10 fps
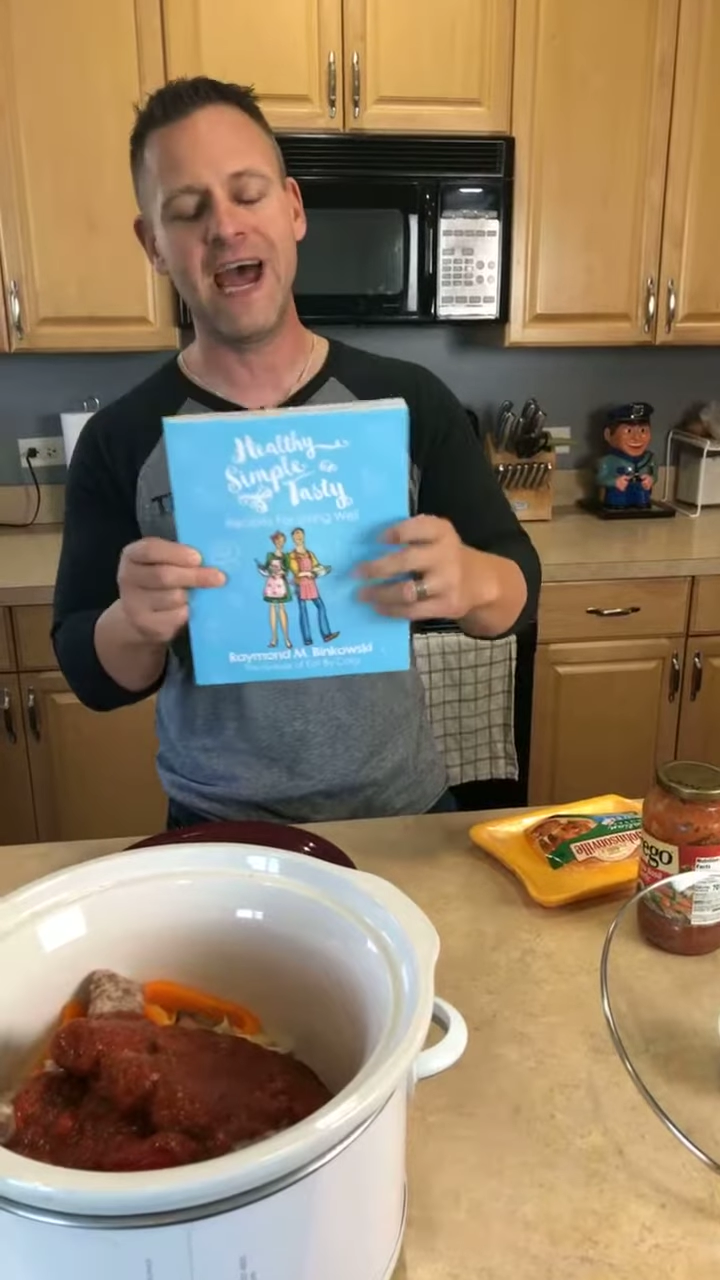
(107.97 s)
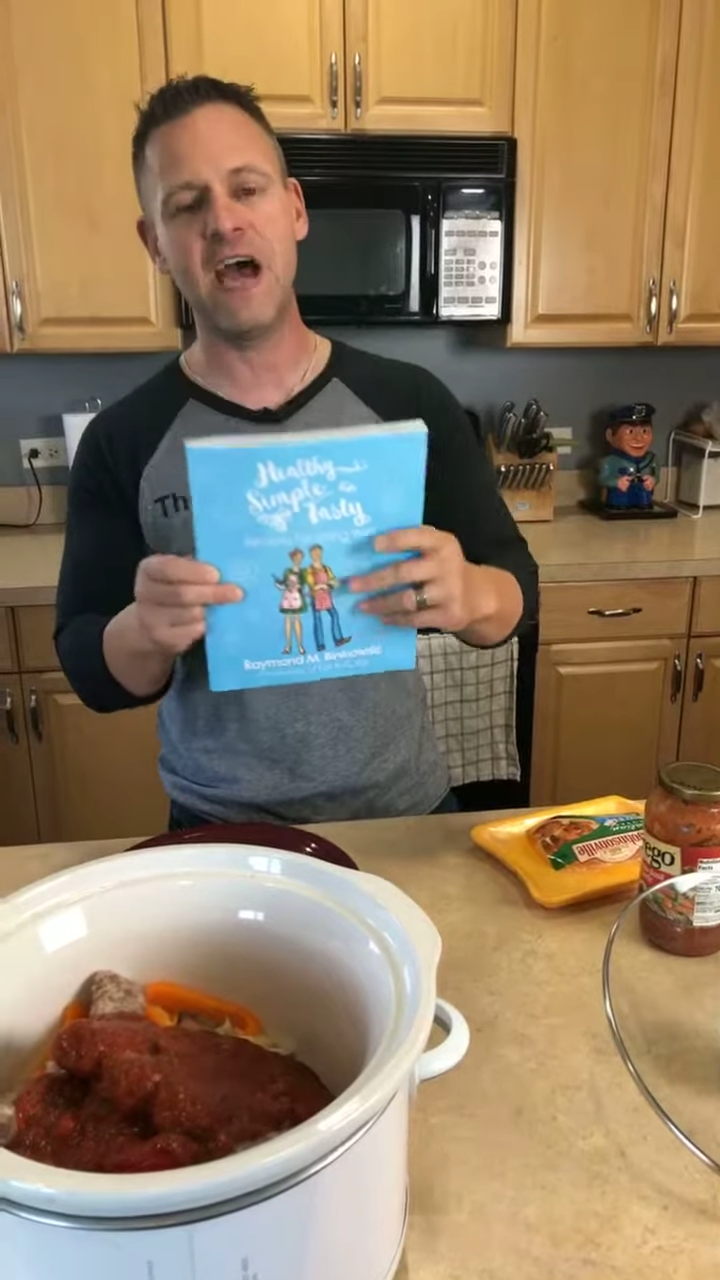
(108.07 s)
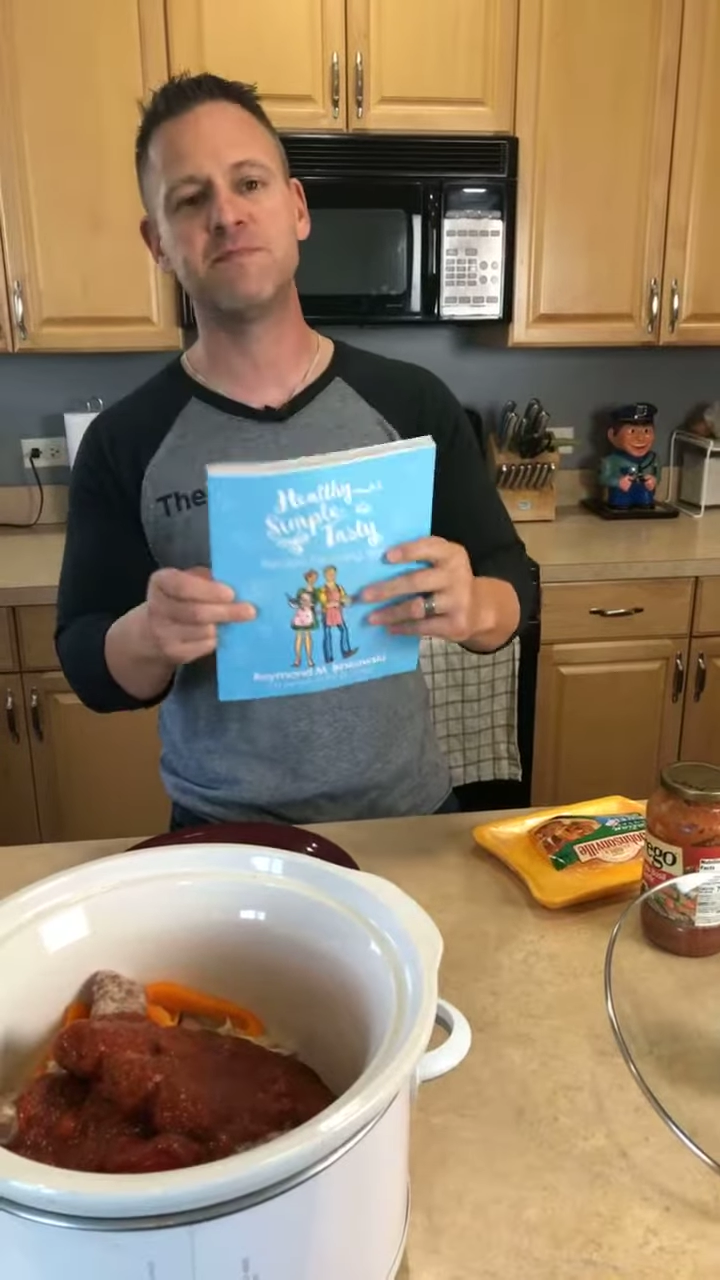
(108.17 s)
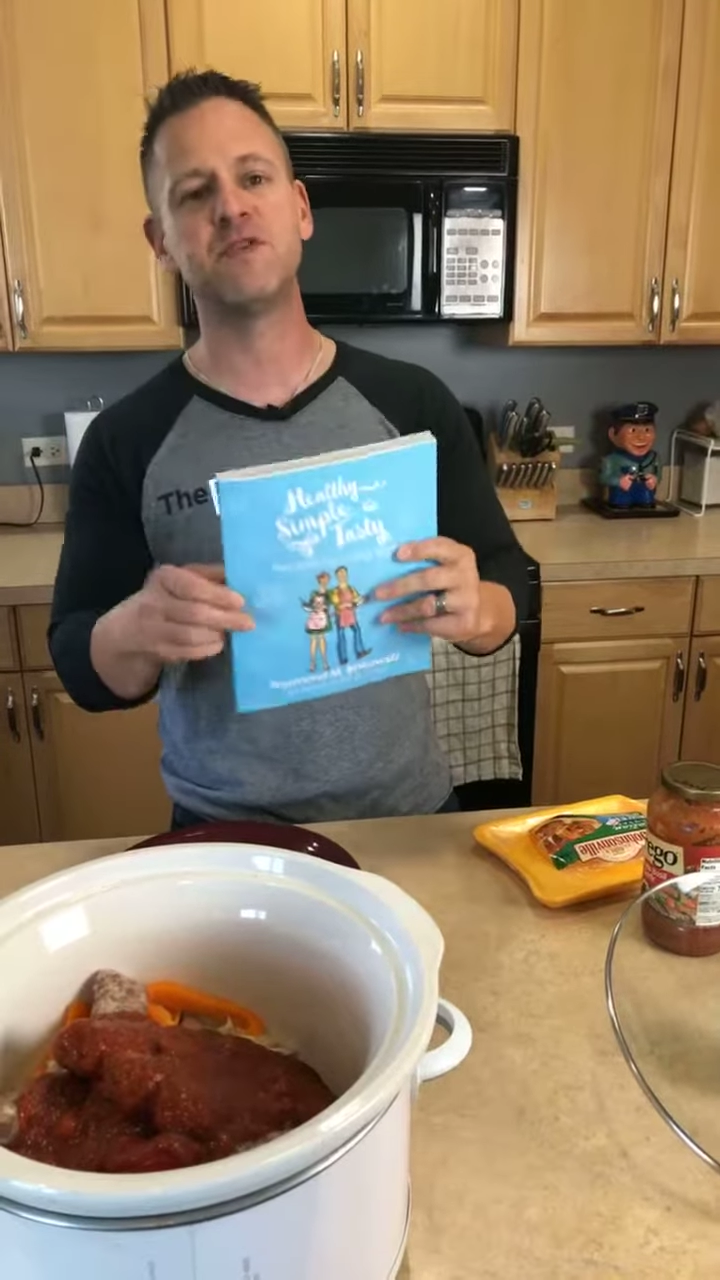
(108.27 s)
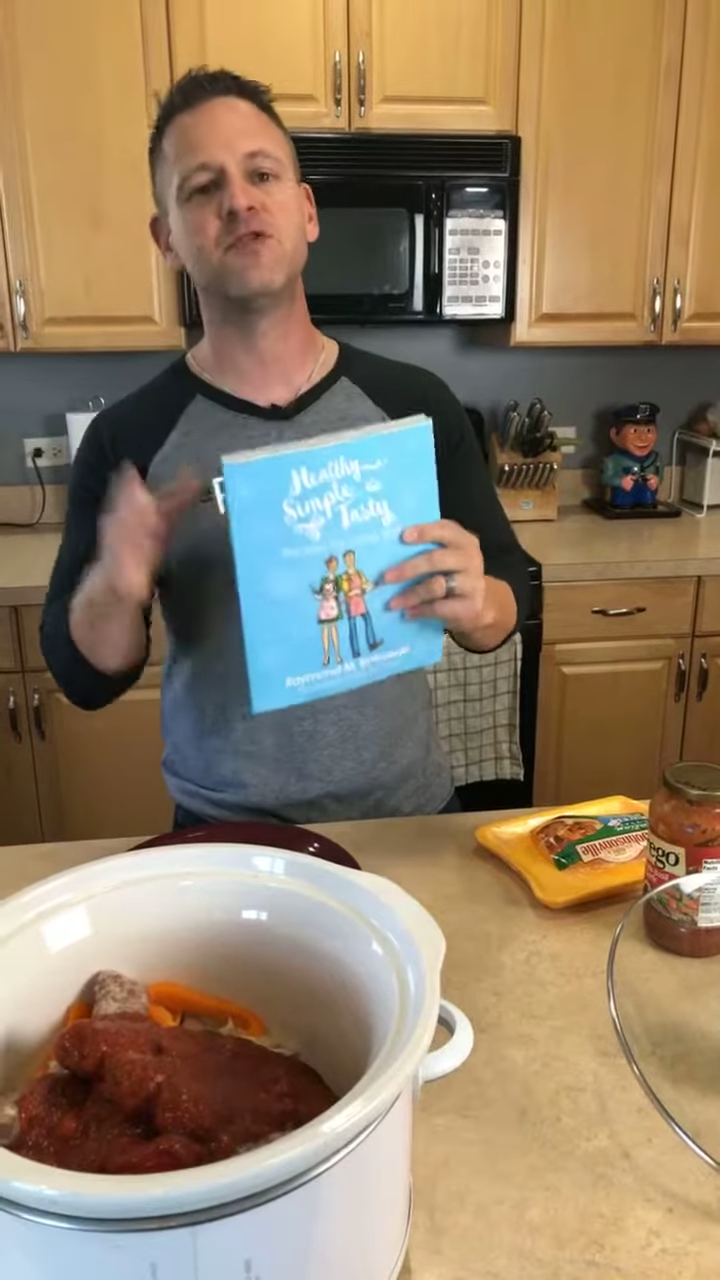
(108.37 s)

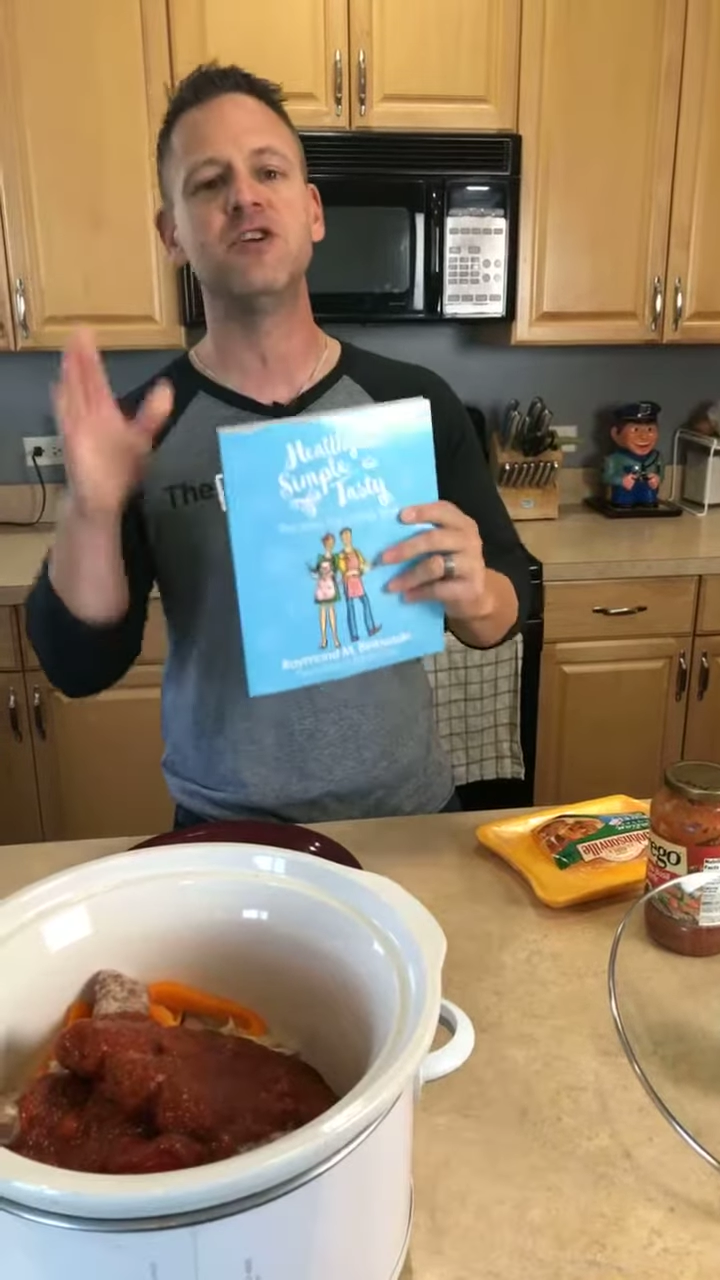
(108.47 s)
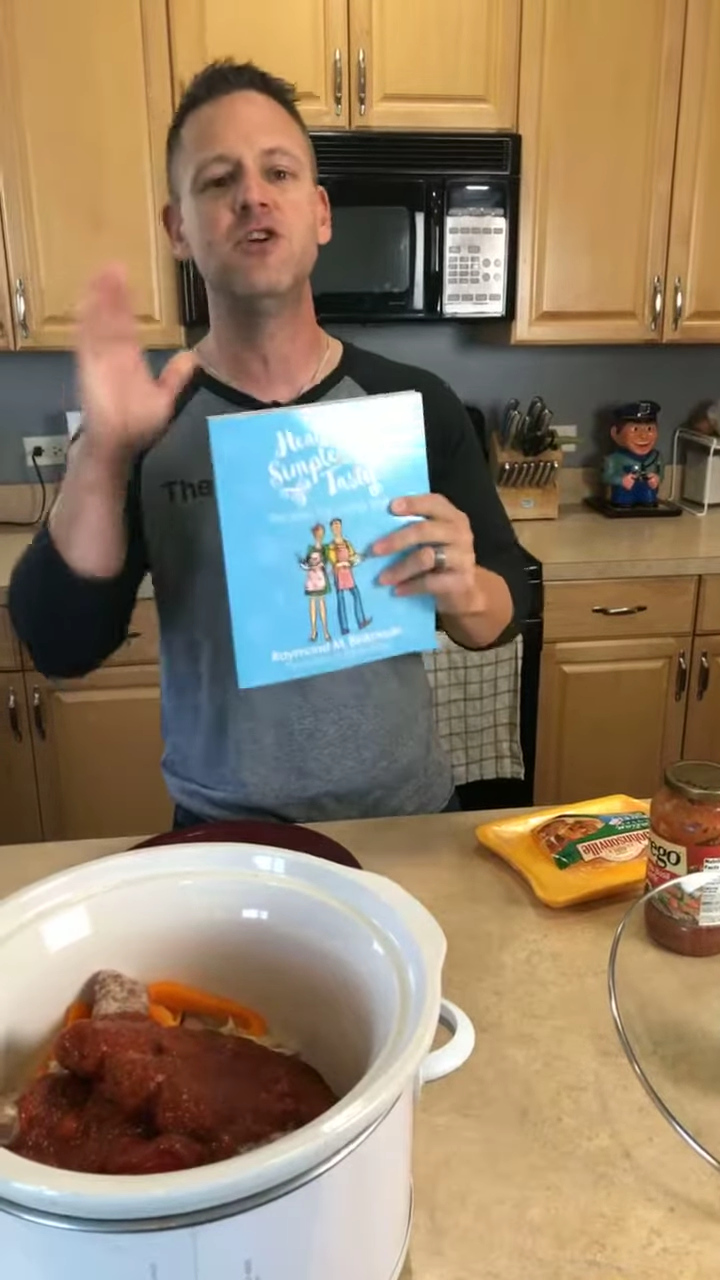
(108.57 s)
Absolutely